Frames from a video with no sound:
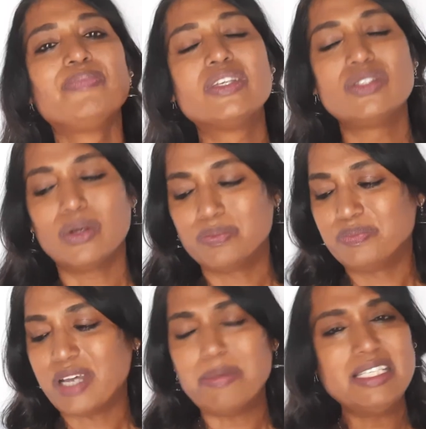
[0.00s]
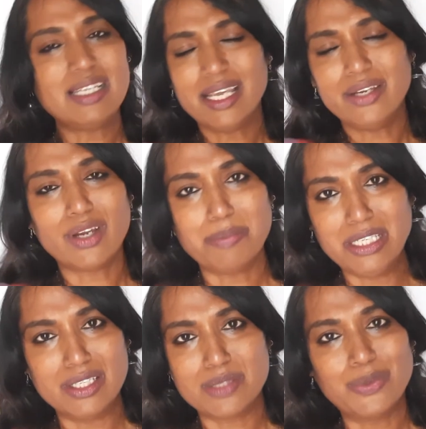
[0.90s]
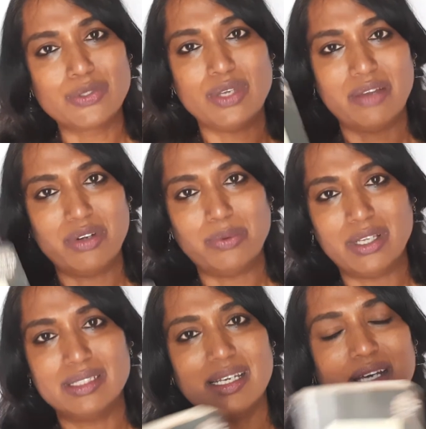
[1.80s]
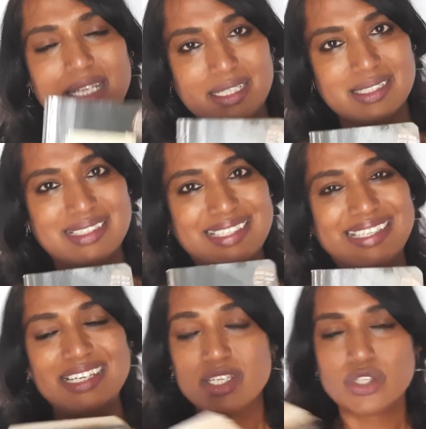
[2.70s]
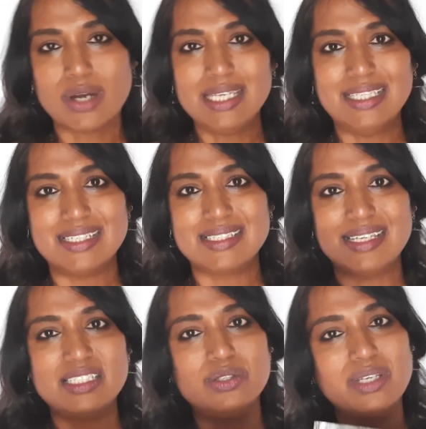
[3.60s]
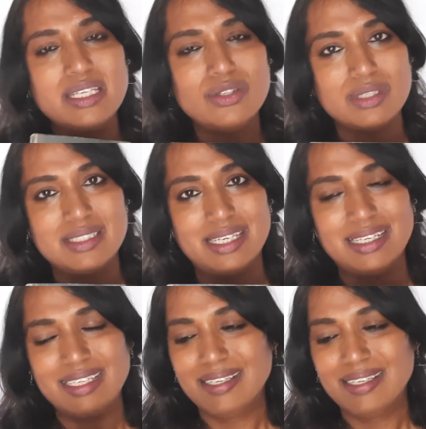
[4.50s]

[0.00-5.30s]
So basically, I recommend this book to everyone, adults. Try this, it's interesting.